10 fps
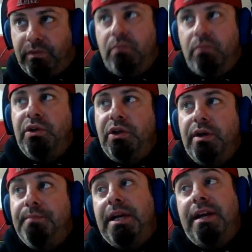we'll do
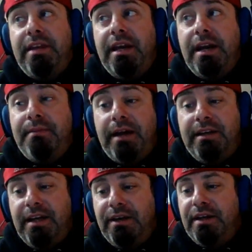it. But then I
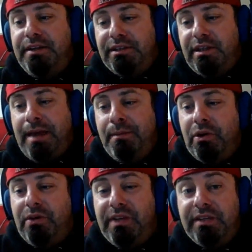did a
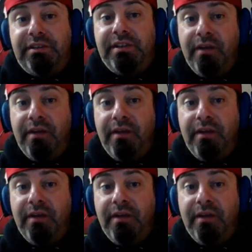disclaimer: if this